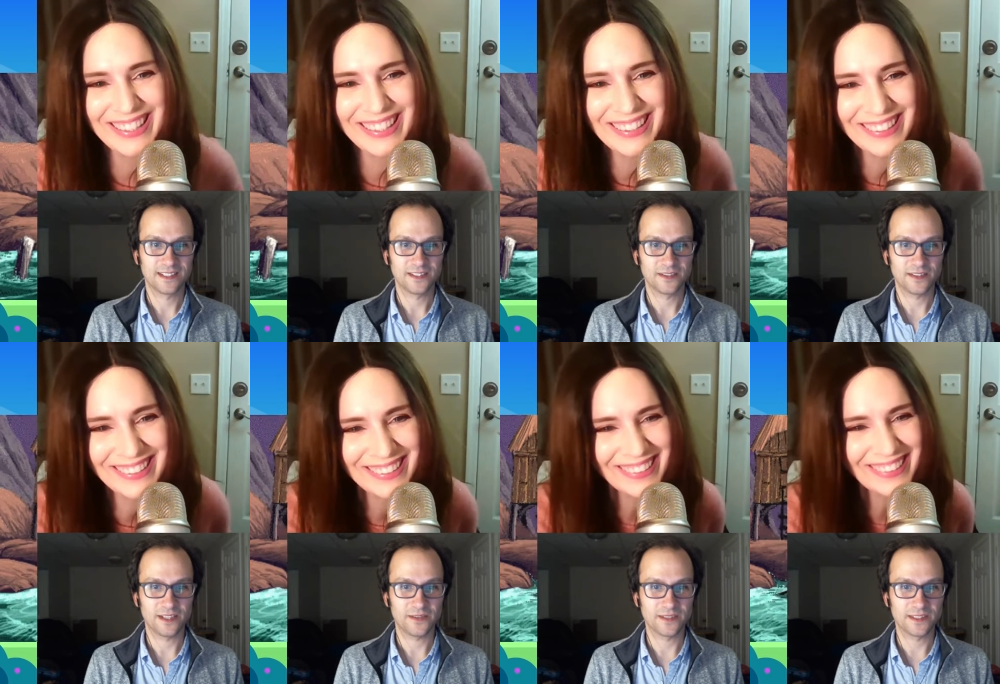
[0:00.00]
Speaker 1: so
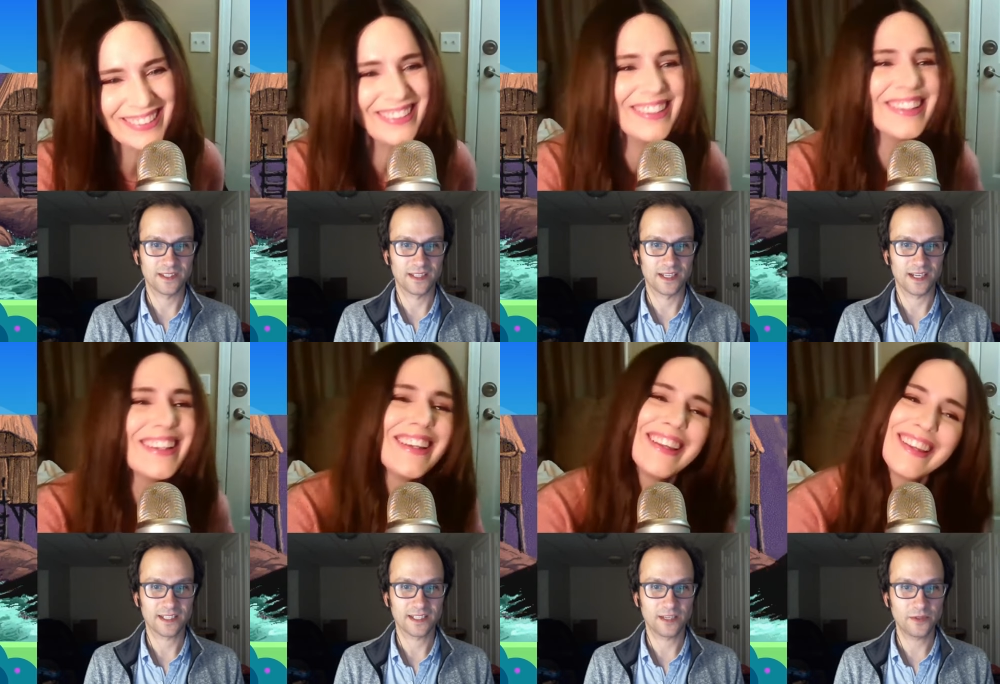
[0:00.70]
that one's
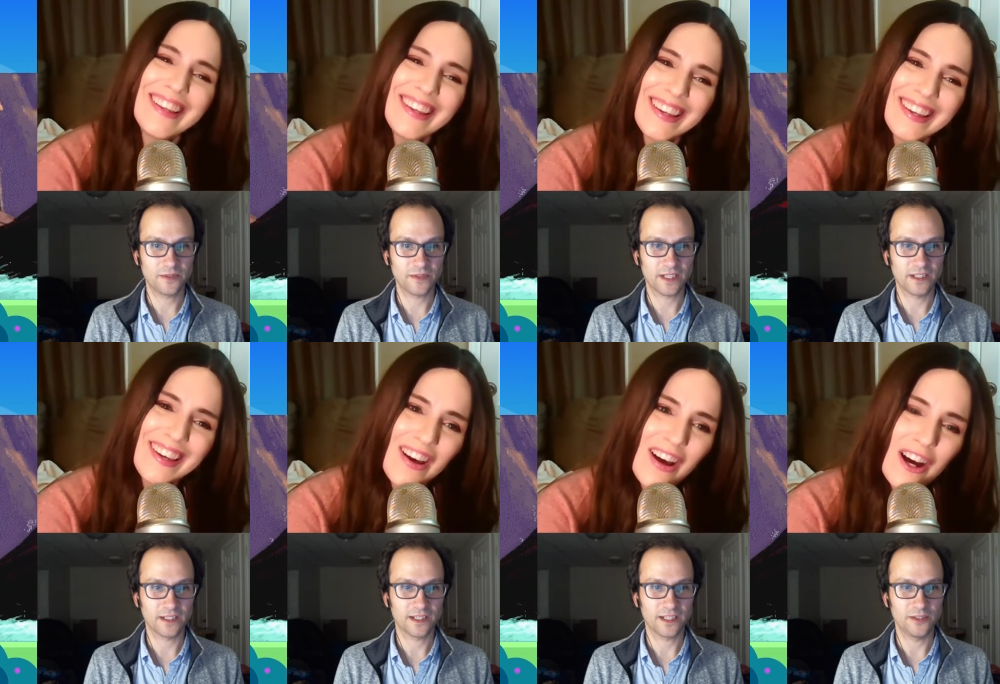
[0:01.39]
locked. I wonder if I
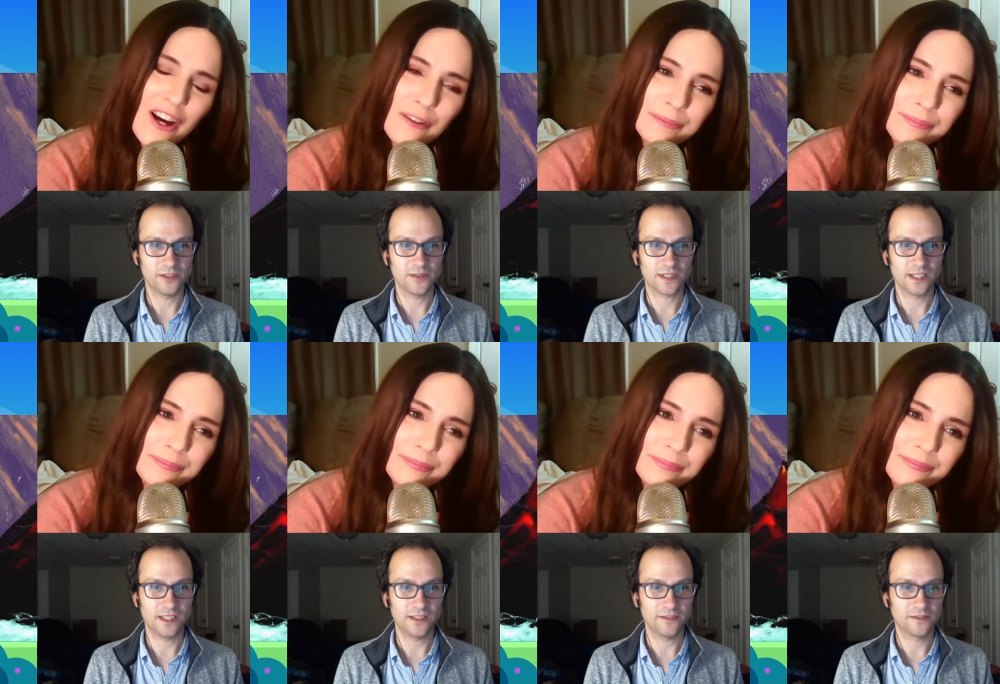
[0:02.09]
can can I use a
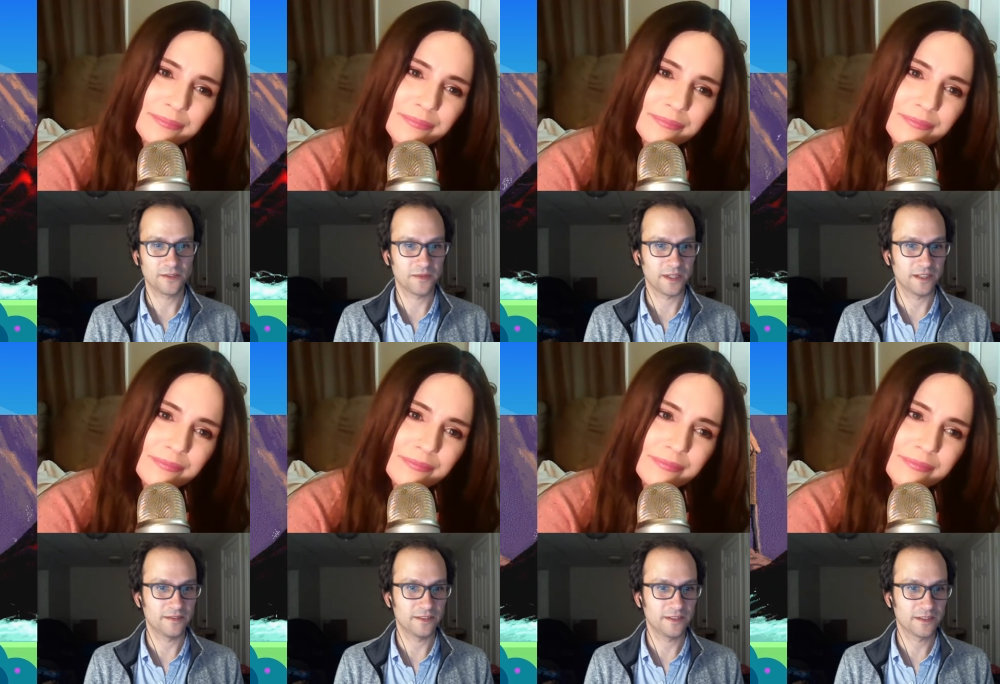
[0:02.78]
key from my
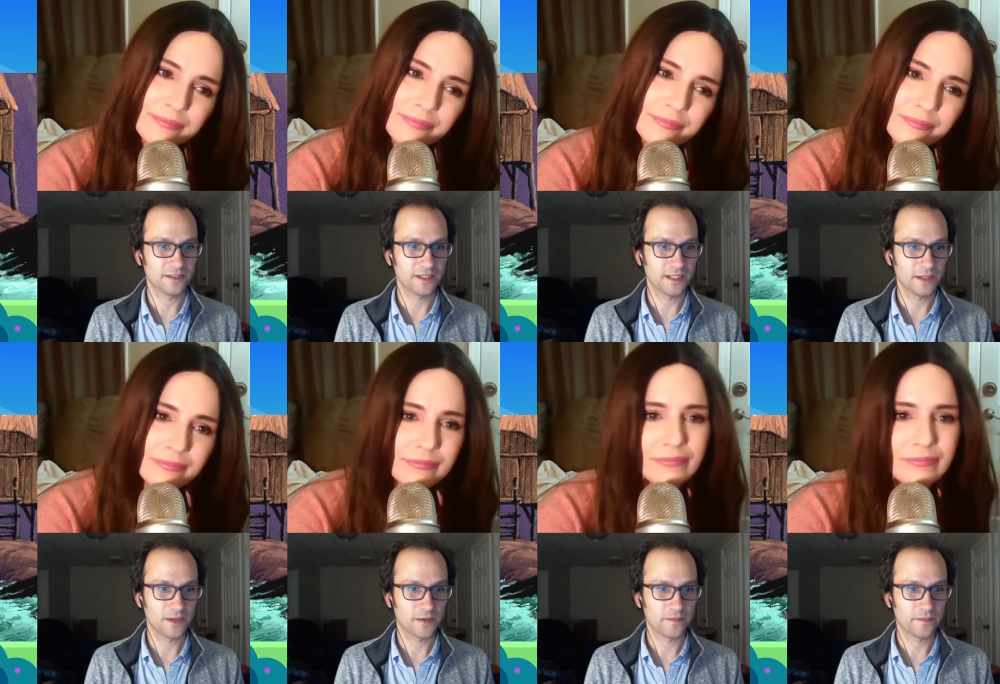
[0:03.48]
inventory?